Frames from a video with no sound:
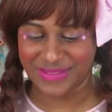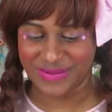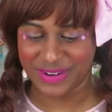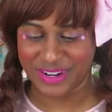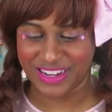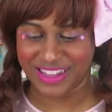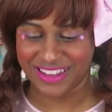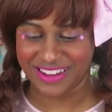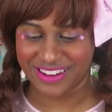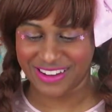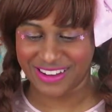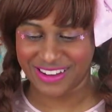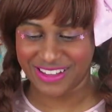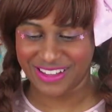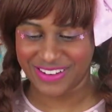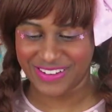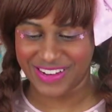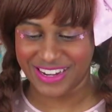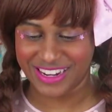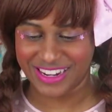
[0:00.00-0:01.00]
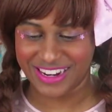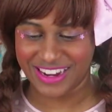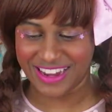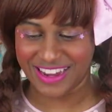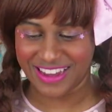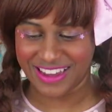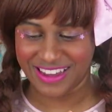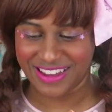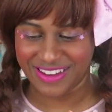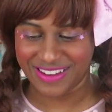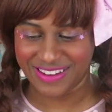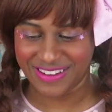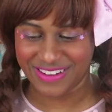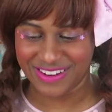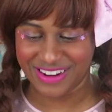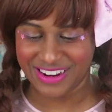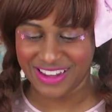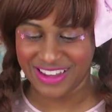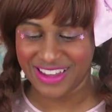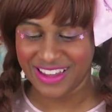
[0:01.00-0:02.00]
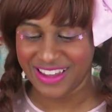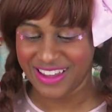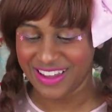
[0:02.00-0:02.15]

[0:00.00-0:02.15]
I'm probably like all the way down.